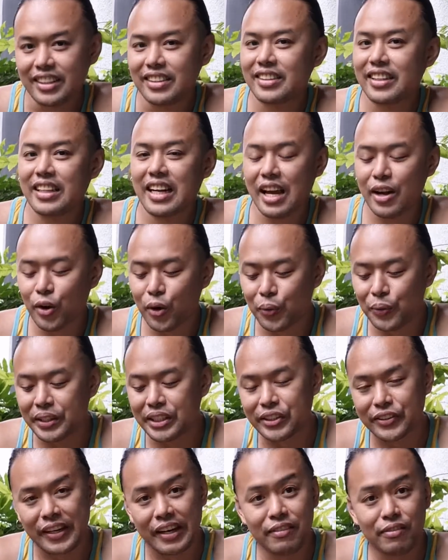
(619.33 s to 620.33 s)
that I always
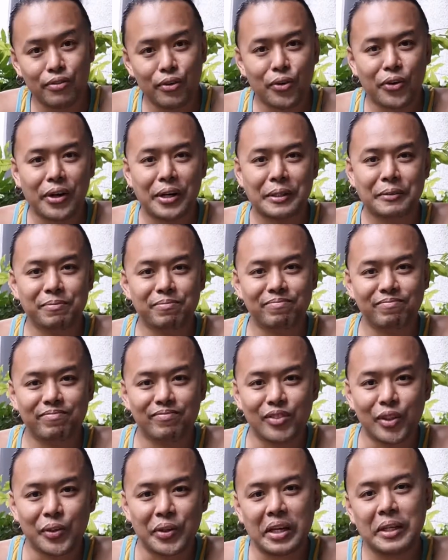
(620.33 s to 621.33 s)
crave for.
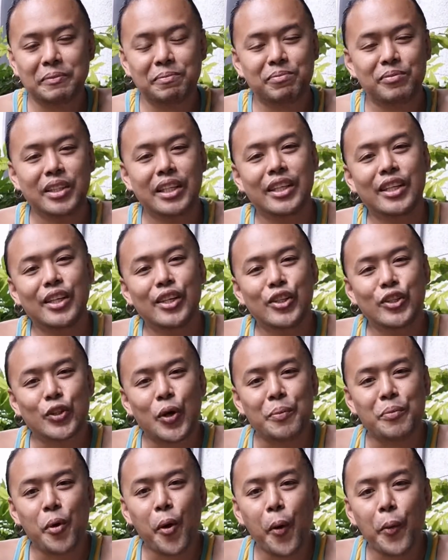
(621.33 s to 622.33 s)
Okay? So
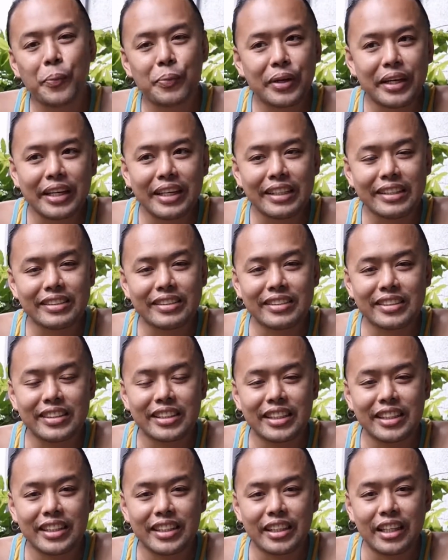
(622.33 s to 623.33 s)
I'm hoping
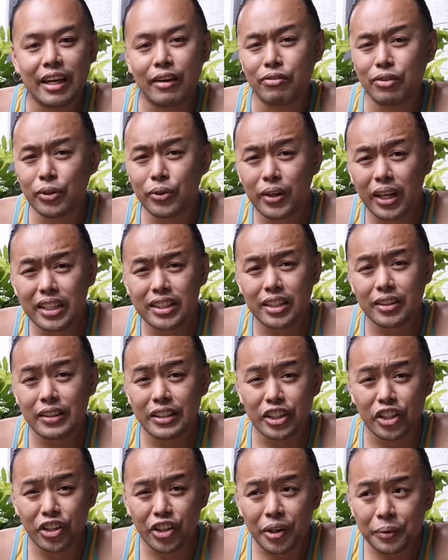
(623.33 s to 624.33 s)
if you guys are
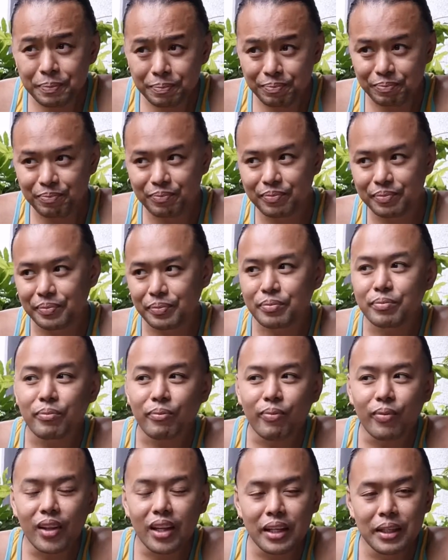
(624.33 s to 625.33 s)
in Europe,
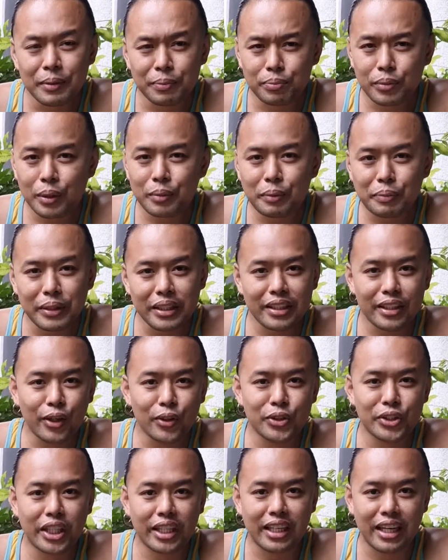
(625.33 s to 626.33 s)
probably go
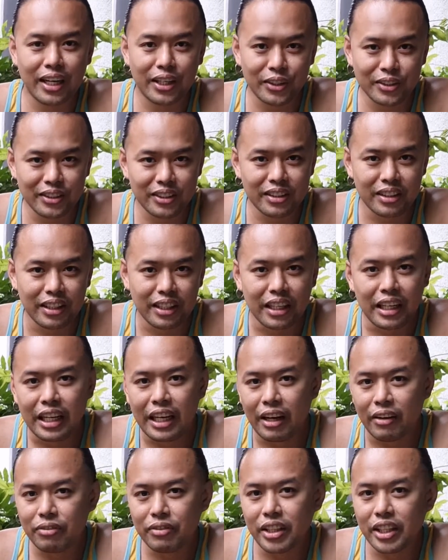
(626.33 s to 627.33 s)
check out.
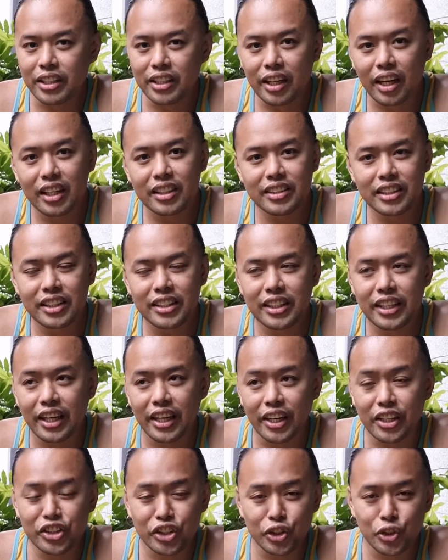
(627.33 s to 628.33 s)
If they're not in the
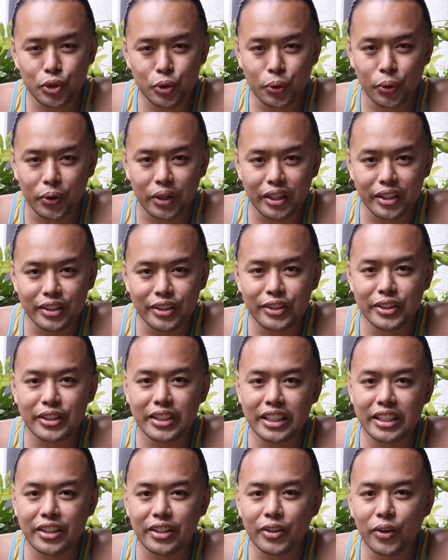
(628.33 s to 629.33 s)
Asian store, you
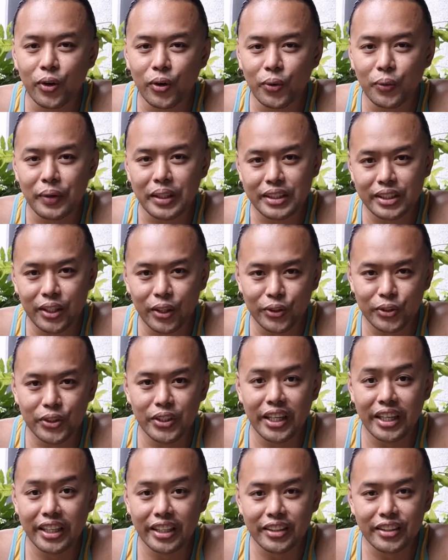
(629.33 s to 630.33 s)
could always go to
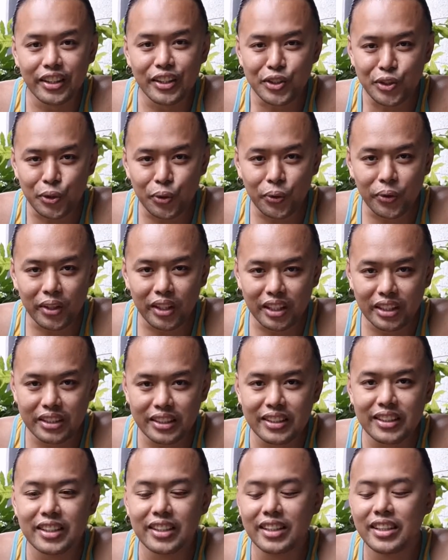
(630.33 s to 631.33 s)
the Indian
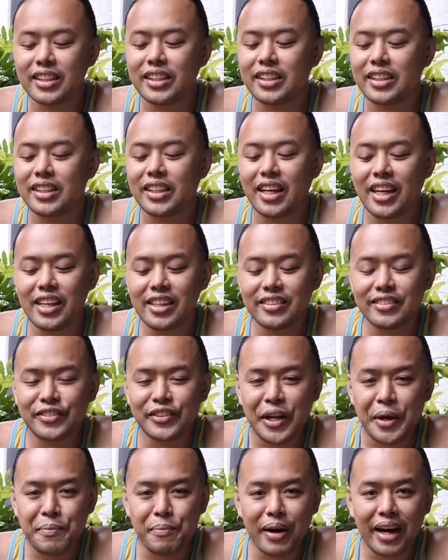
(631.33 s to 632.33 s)
stores, and
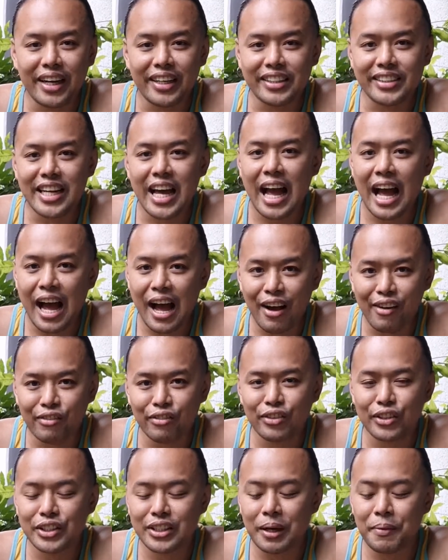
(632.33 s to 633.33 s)
they might have
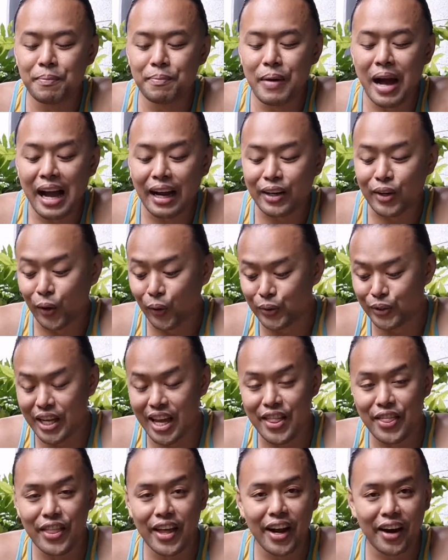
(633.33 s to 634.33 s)
some mangoes
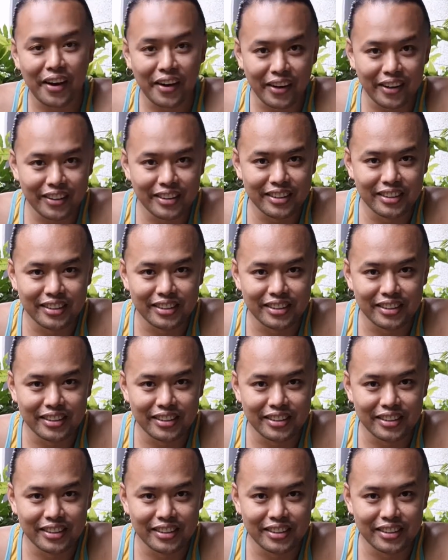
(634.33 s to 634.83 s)
in there,